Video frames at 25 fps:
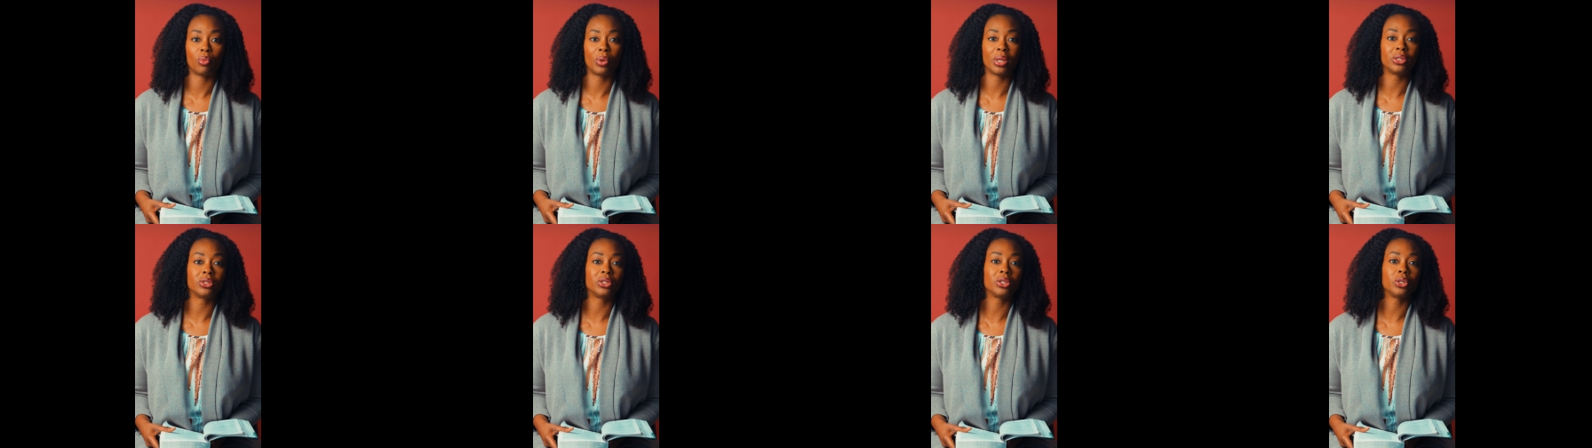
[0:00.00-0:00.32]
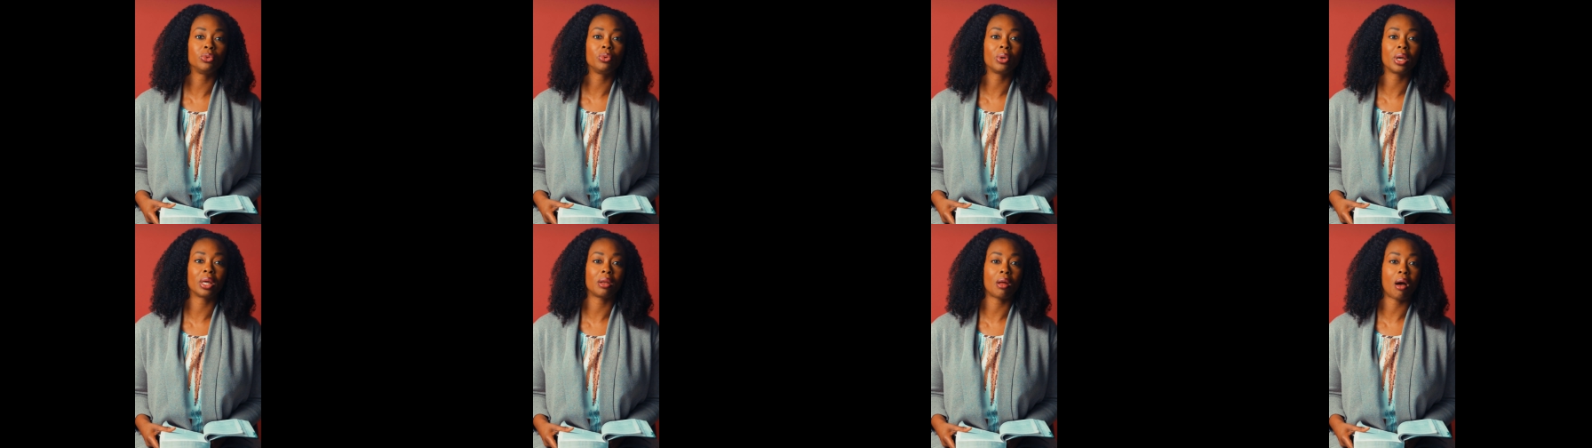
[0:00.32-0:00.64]
we
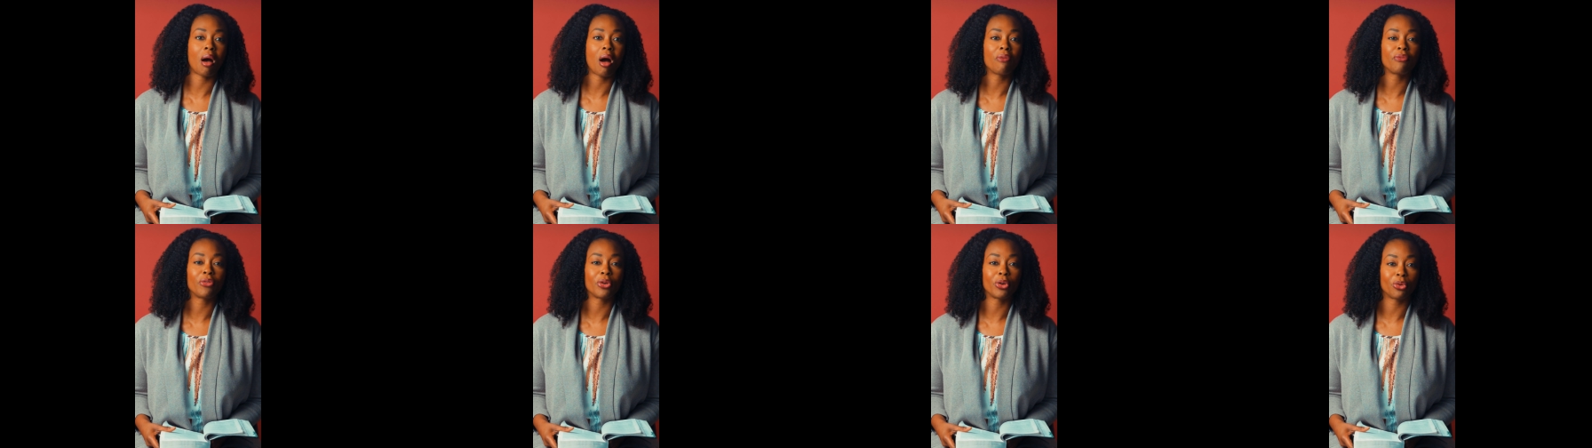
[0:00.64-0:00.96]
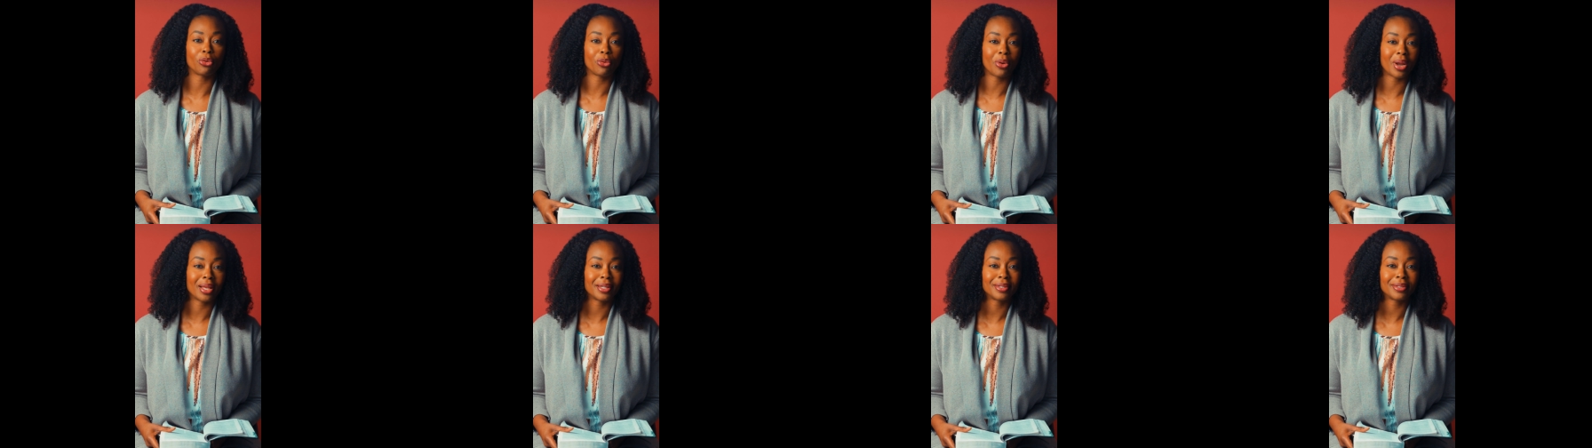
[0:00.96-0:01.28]
too can offer
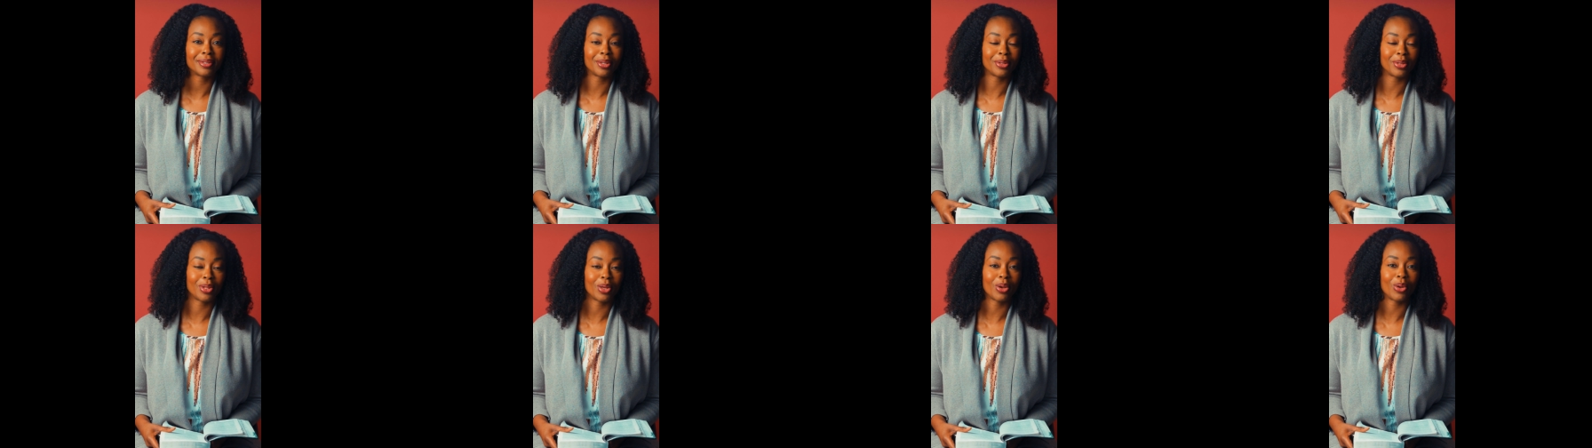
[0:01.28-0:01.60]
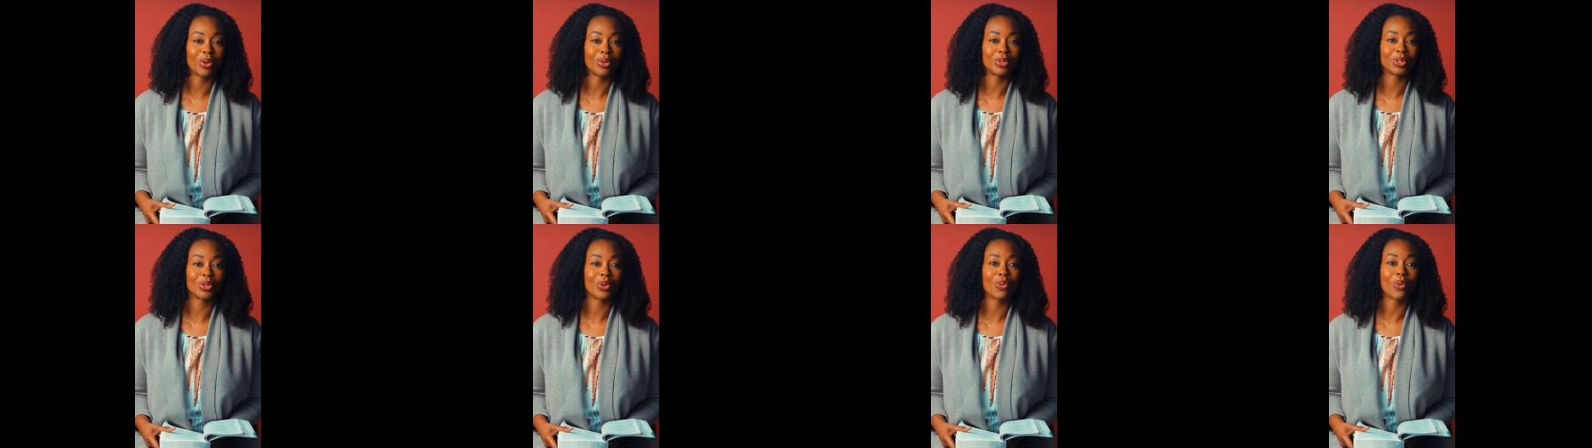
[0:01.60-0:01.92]
rest to
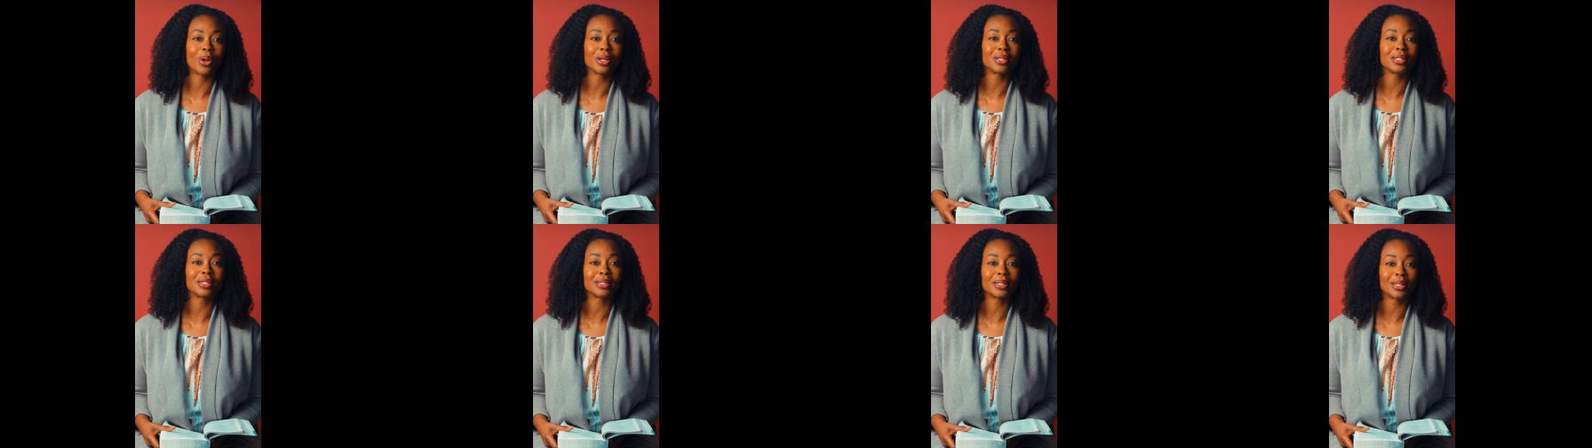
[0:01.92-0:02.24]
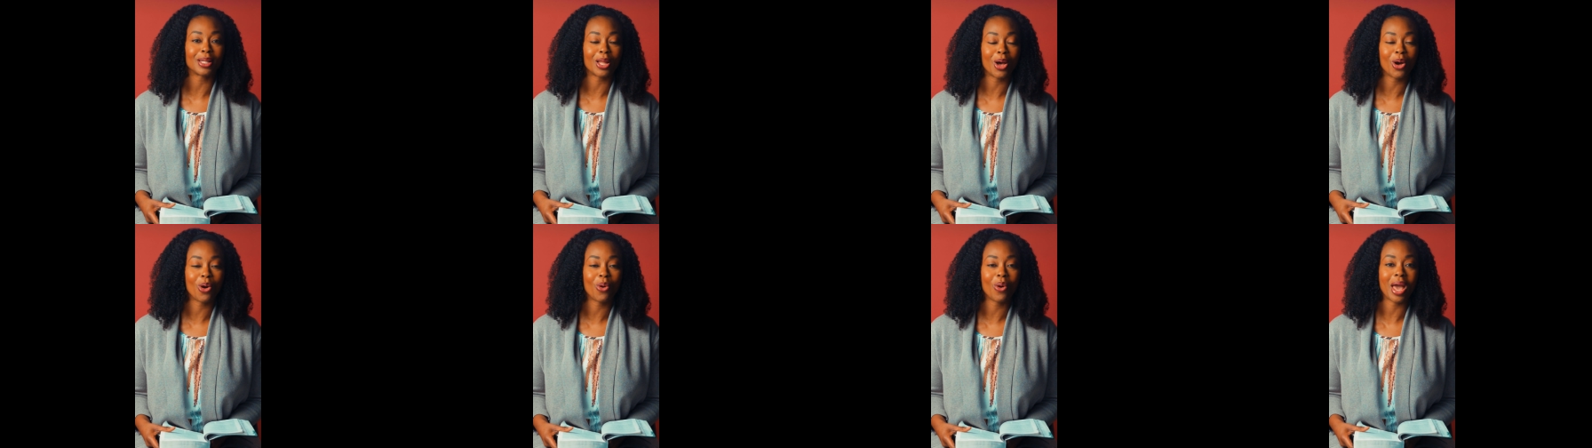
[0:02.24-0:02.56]
those who are
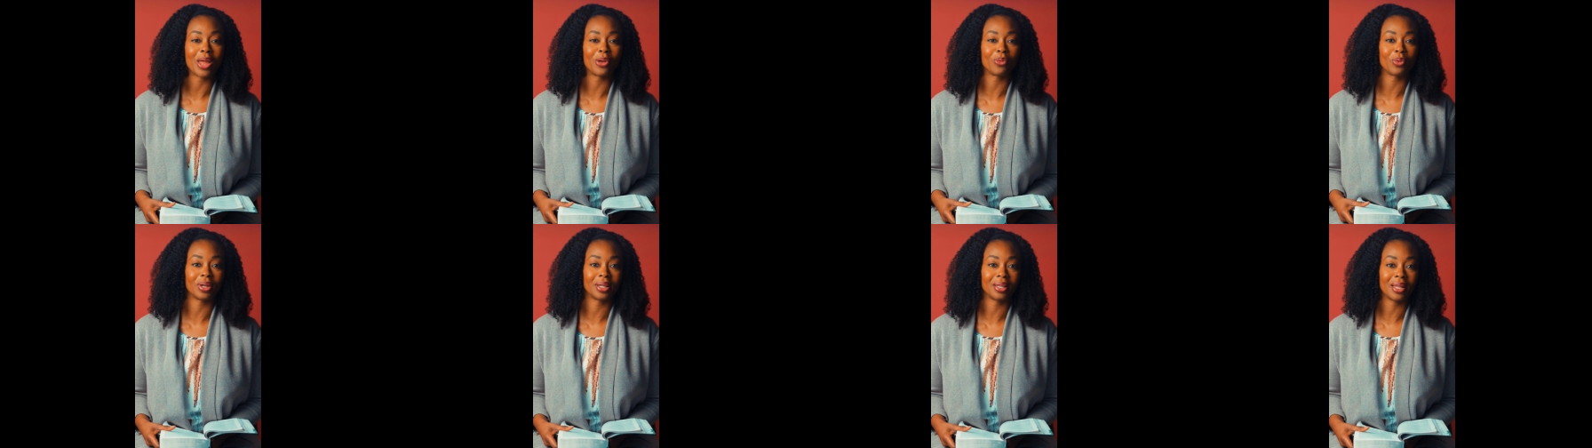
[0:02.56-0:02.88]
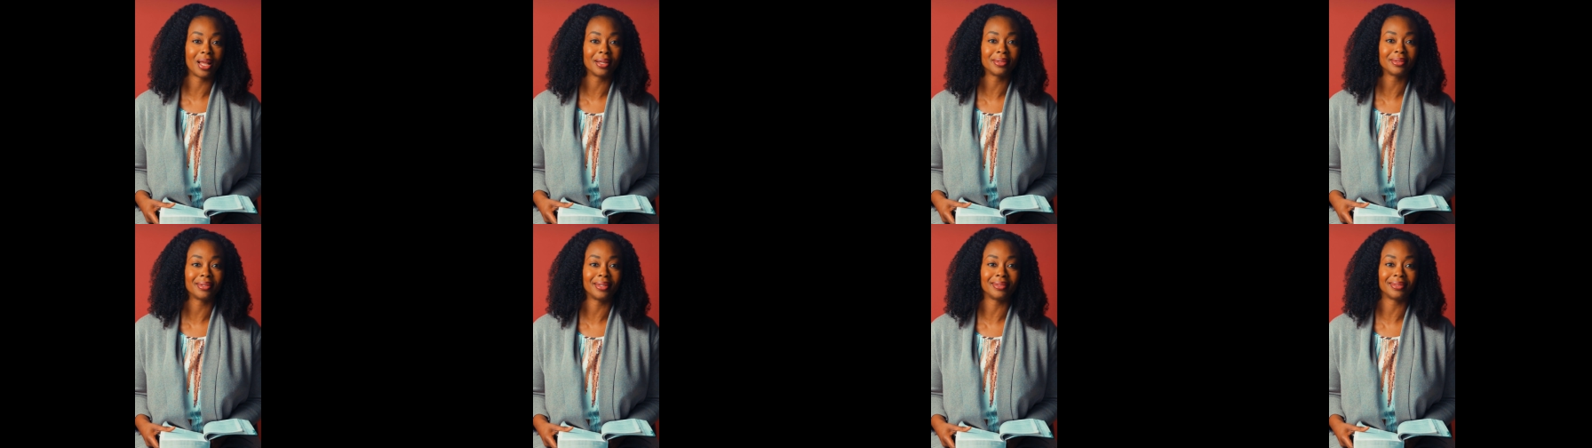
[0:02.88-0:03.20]
slow and
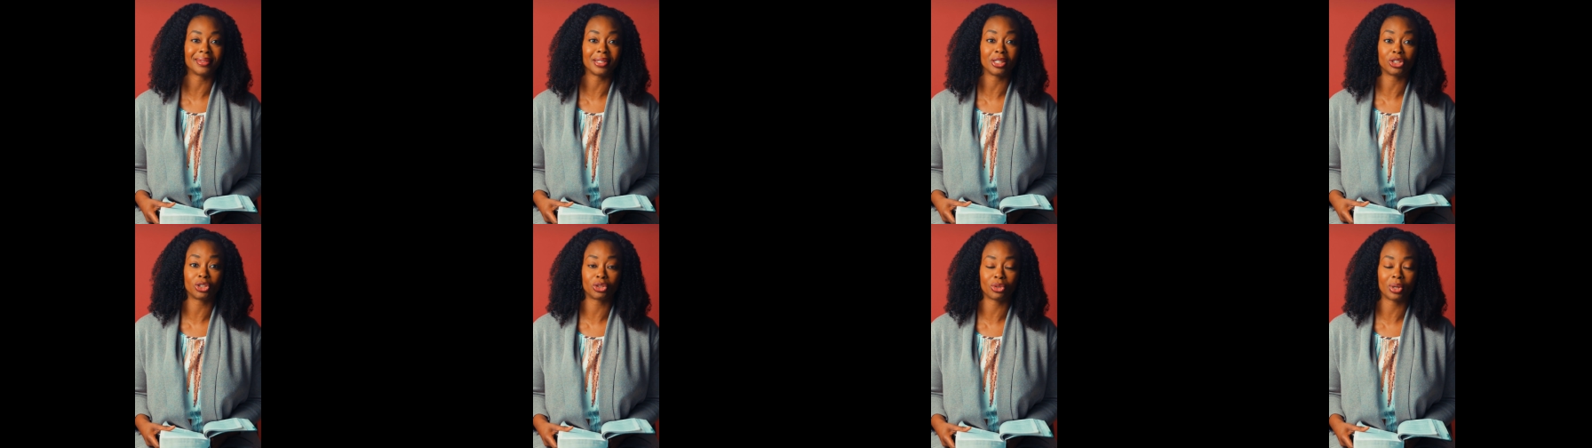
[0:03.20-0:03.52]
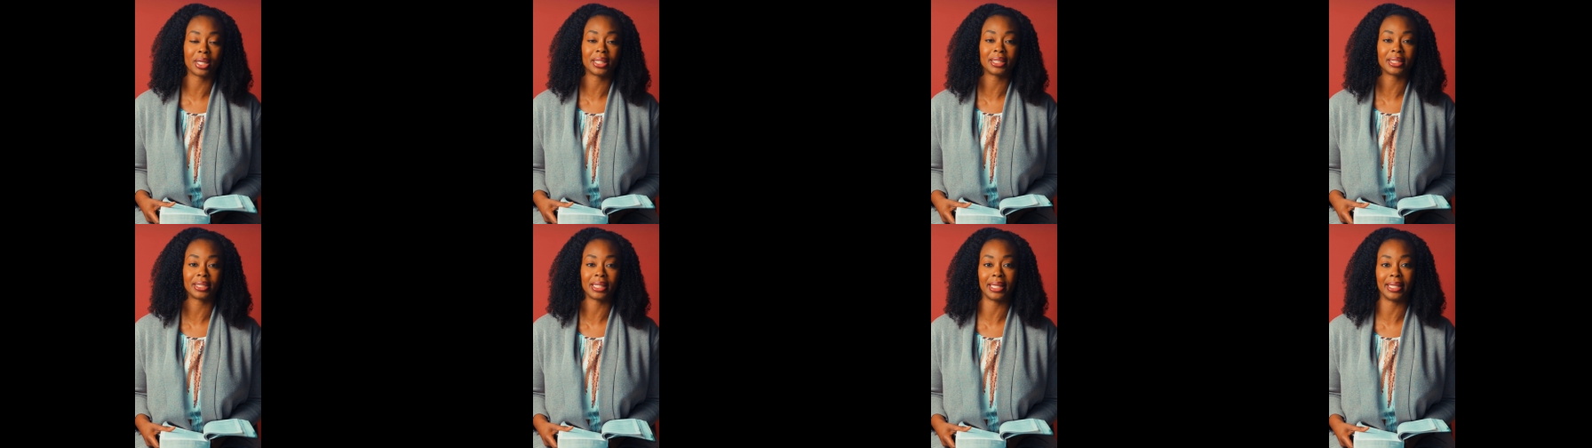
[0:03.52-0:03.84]
reluctant to
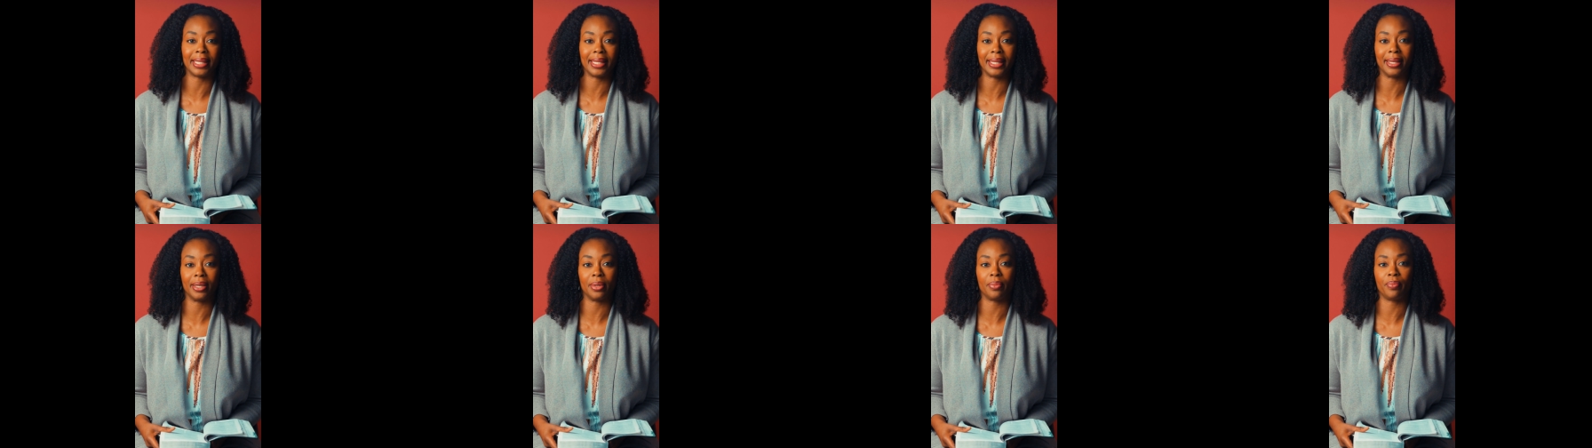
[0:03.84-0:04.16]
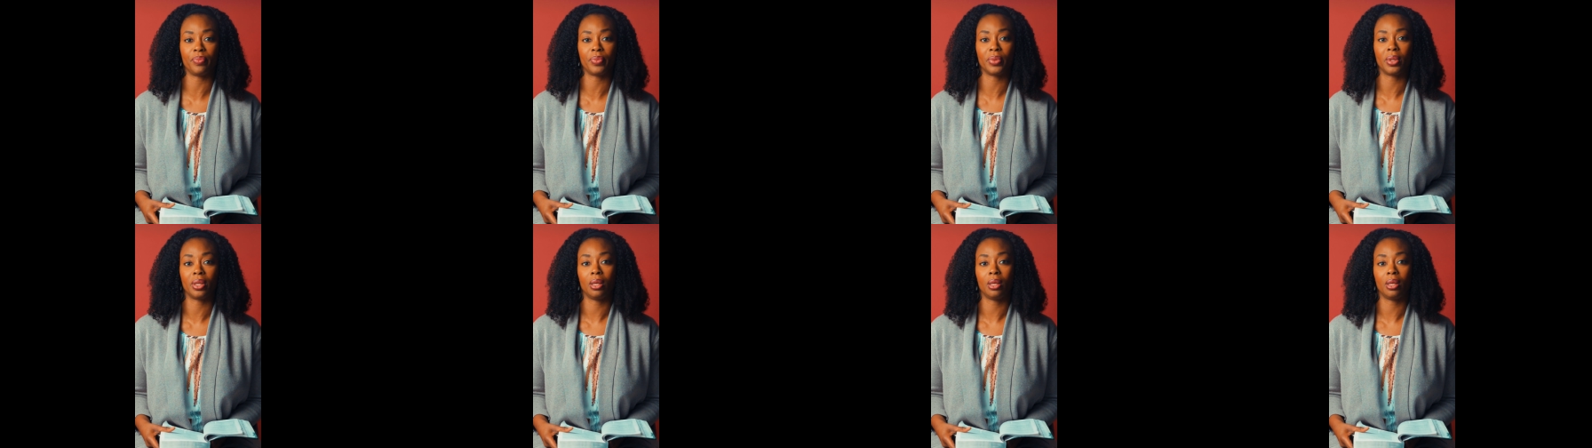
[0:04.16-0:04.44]
trust in Him.